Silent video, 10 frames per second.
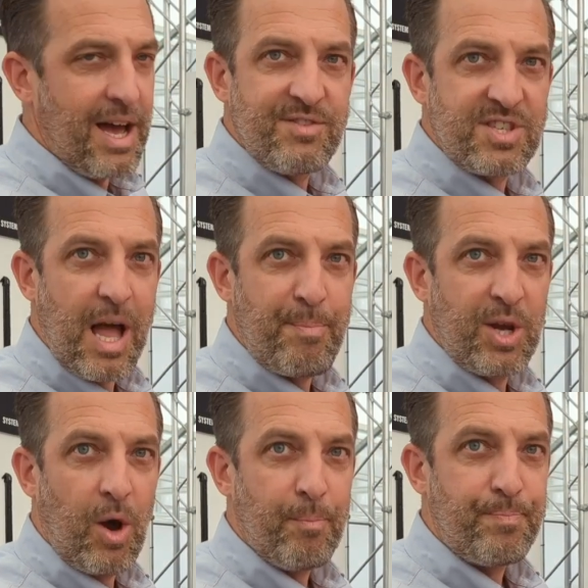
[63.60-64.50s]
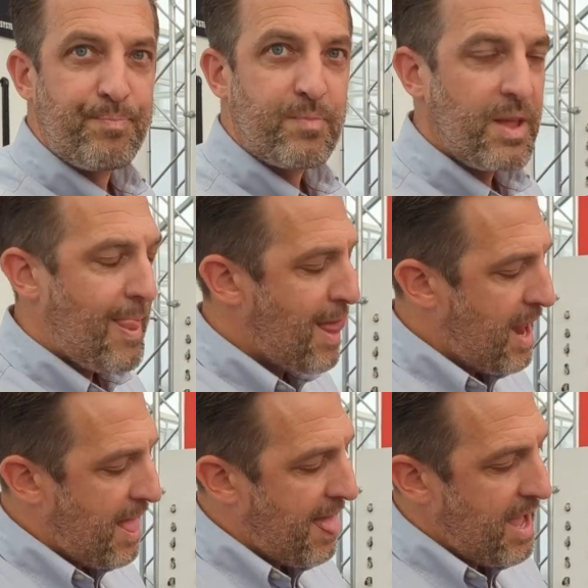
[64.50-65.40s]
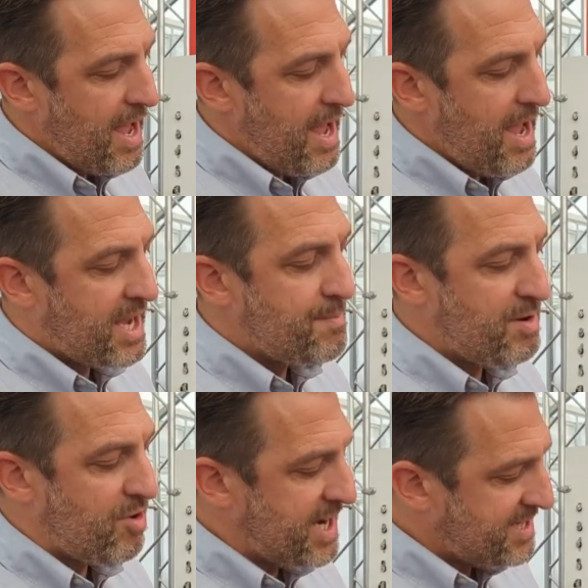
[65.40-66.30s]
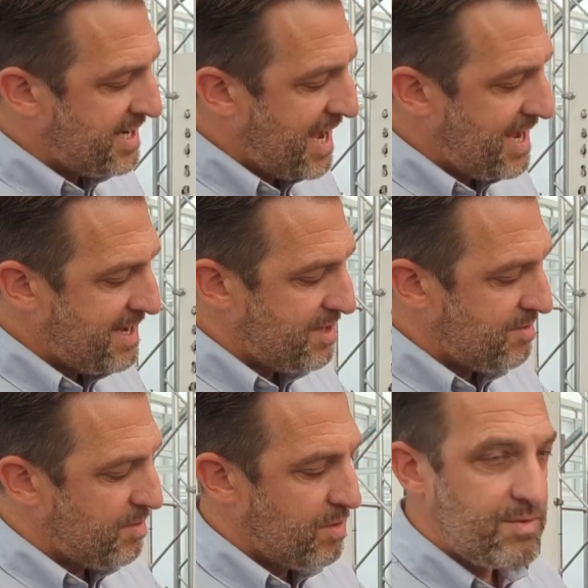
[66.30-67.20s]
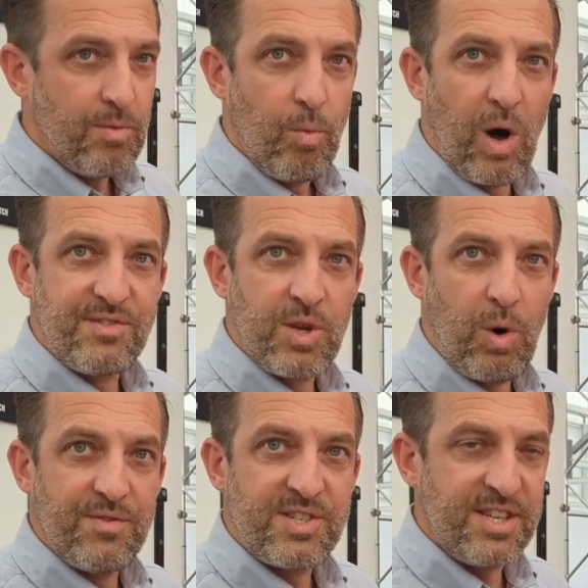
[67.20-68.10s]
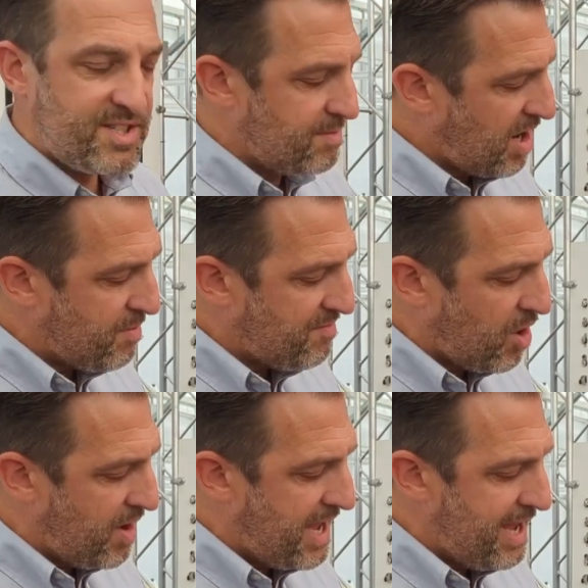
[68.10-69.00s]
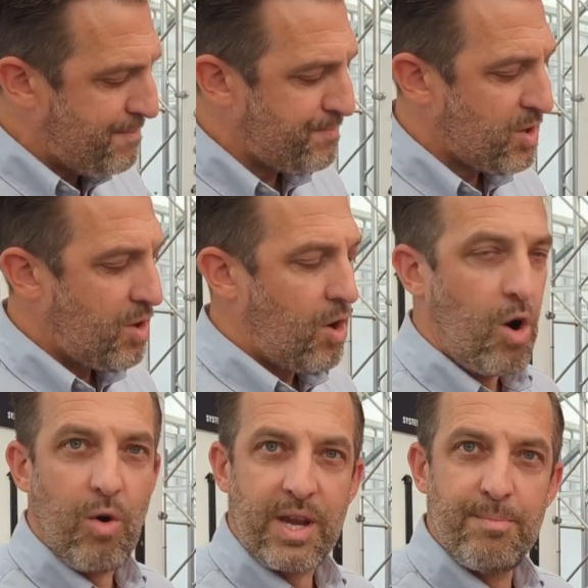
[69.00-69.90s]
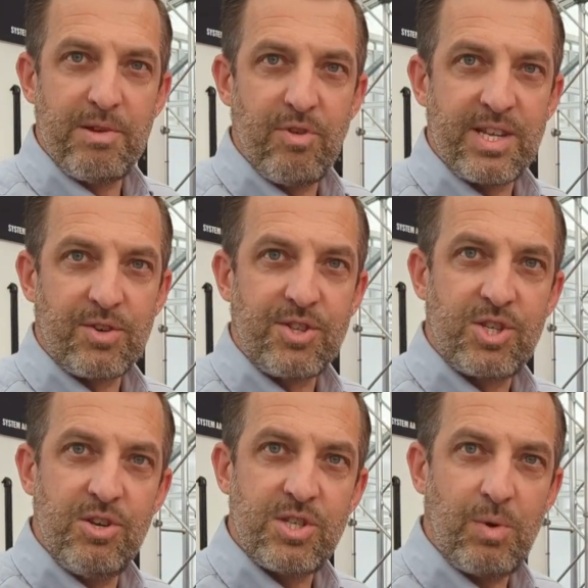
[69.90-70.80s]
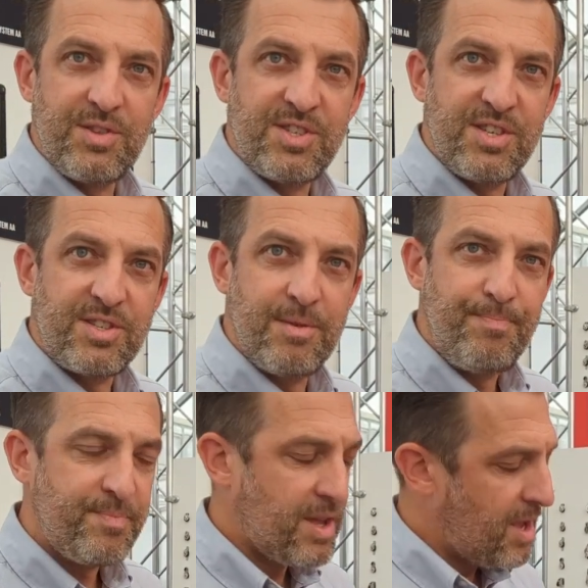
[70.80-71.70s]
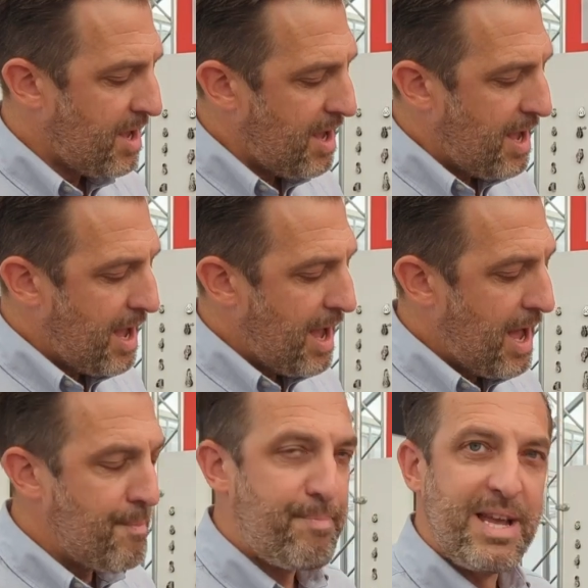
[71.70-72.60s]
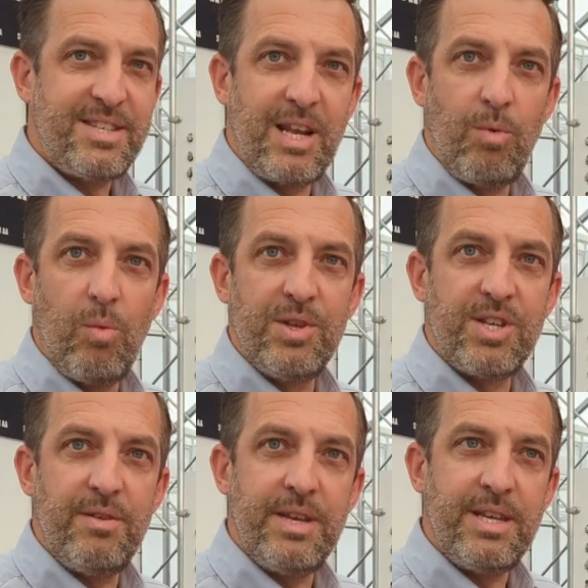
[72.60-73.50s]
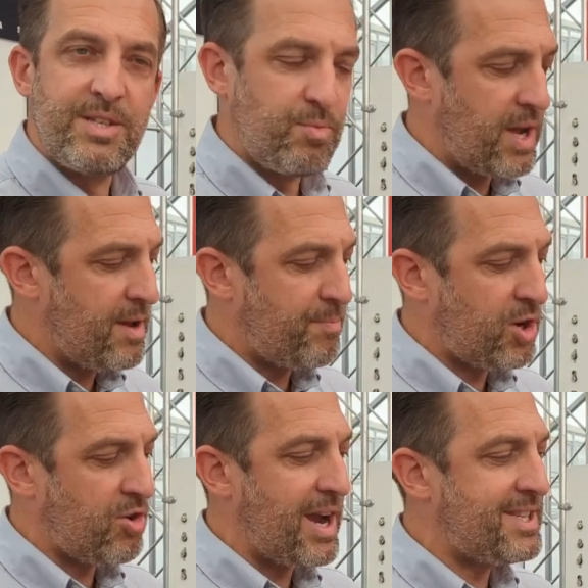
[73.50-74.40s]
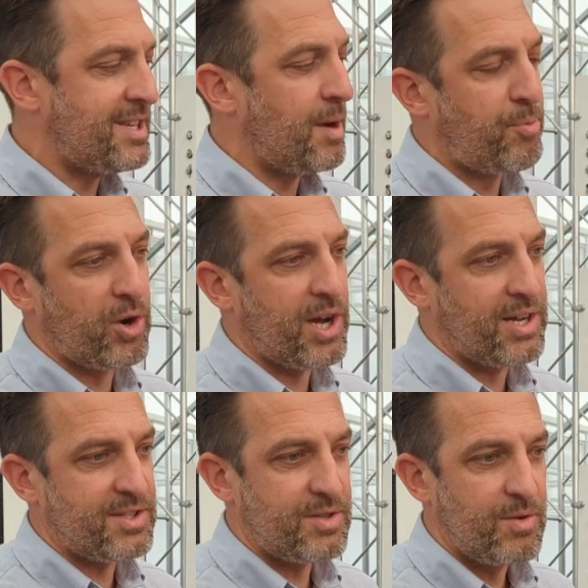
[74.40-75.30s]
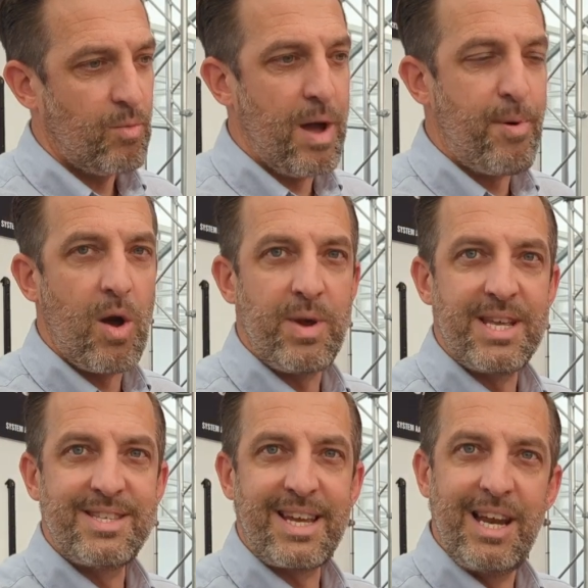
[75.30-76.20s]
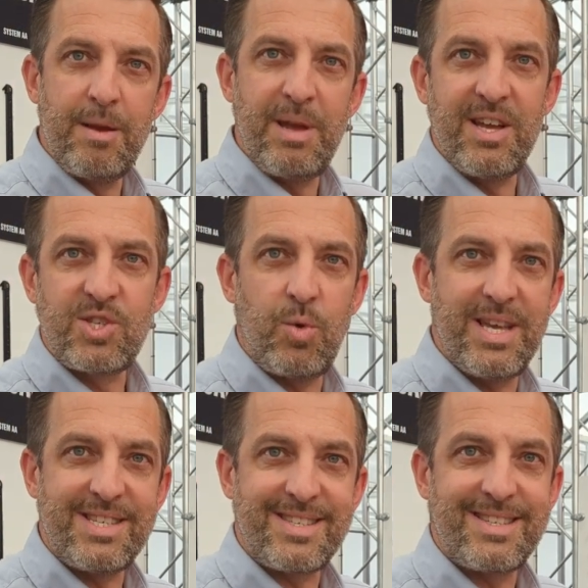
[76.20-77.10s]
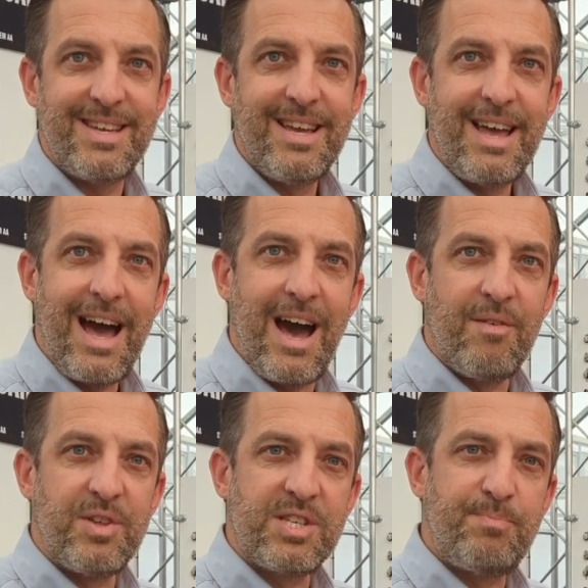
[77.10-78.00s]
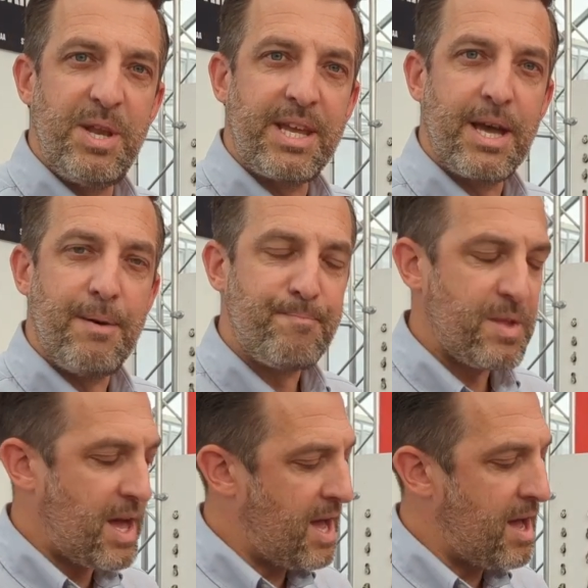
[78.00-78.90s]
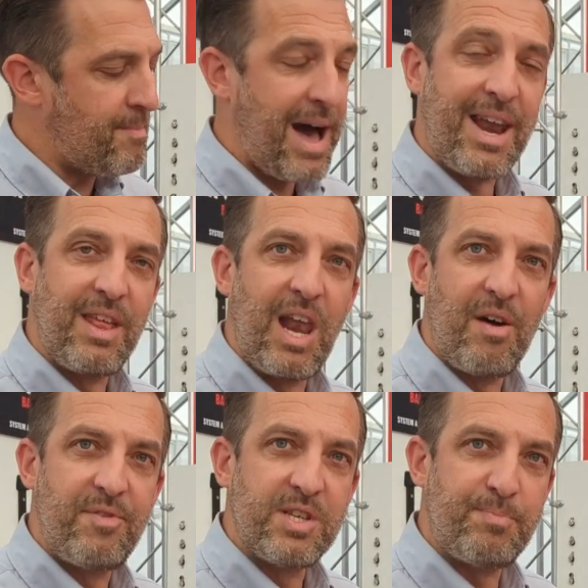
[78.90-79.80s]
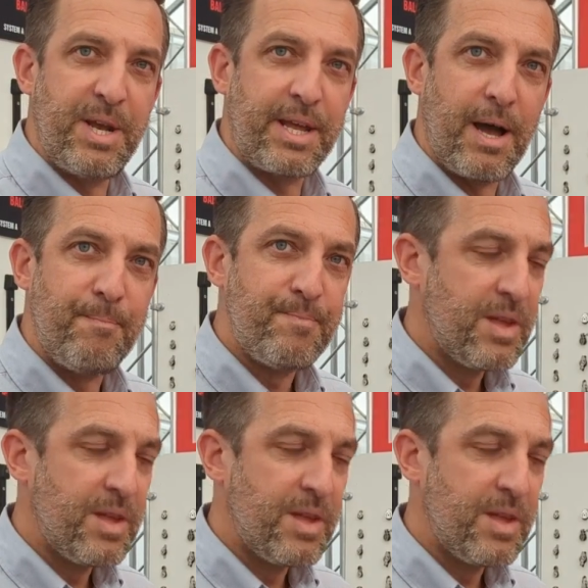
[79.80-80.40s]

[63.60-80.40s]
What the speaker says: and snap it on. It can be rigged in a 1-to-1 system like we've got here, or it can be rigged on a 2-to-1 system. And basically what we're doing is we're creating a product whereby we can take a little bit of twist out of the spinnaker, out of the luff of the spinnaker.